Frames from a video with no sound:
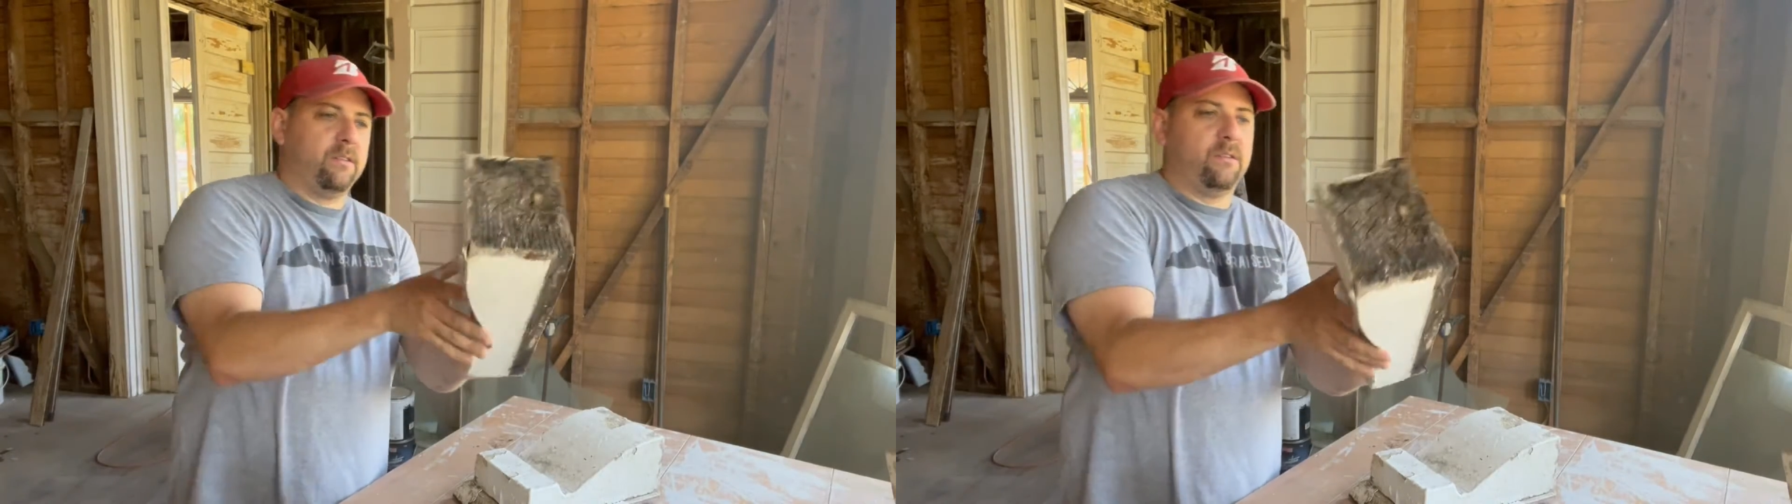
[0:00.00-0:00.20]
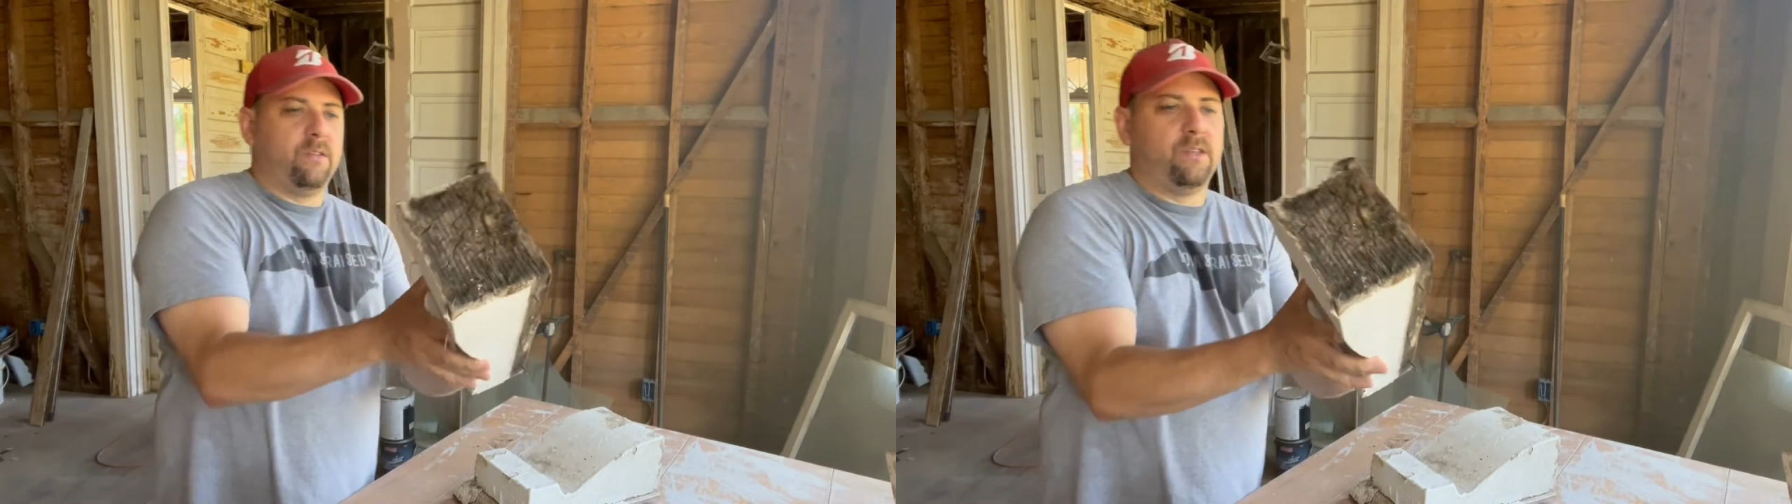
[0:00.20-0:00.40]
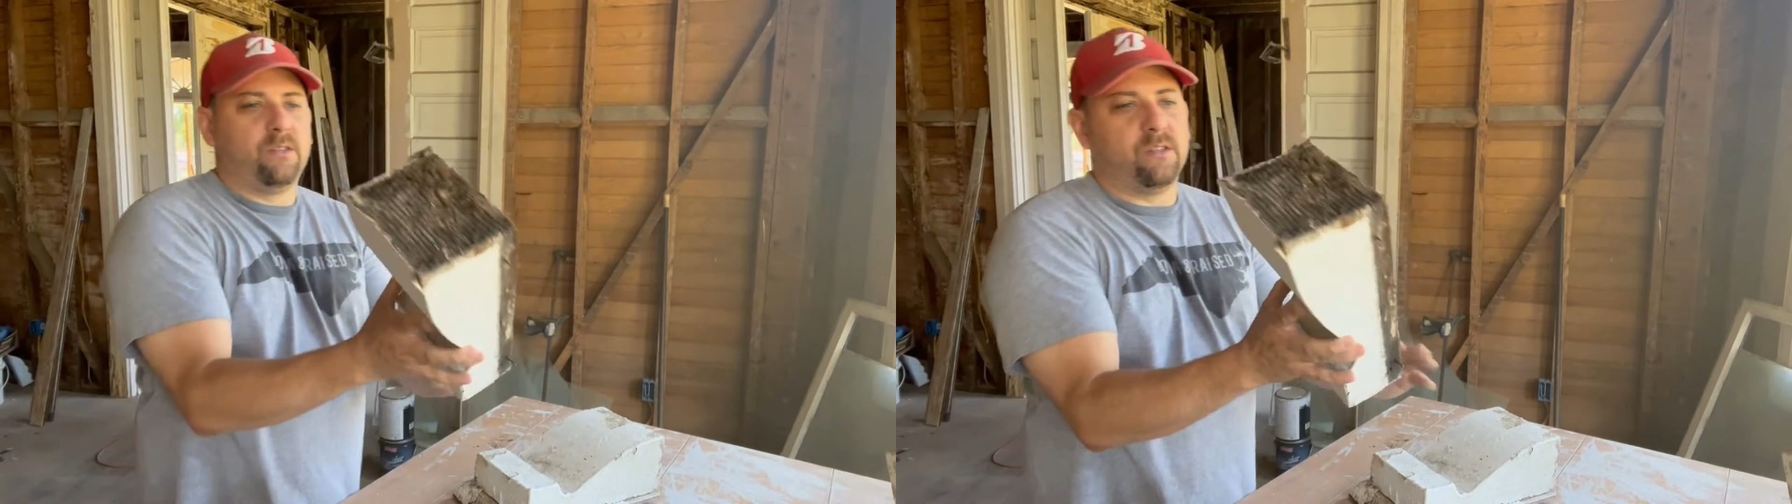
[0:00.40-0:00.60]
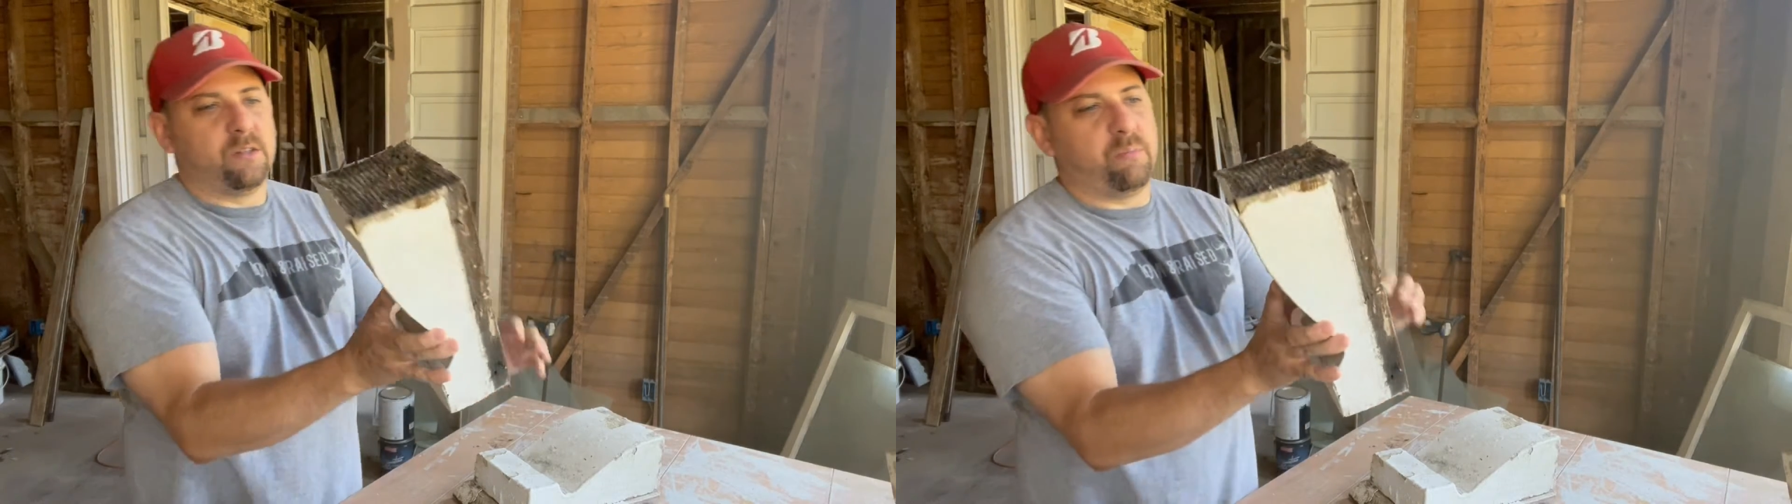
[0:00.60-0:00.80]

So this is the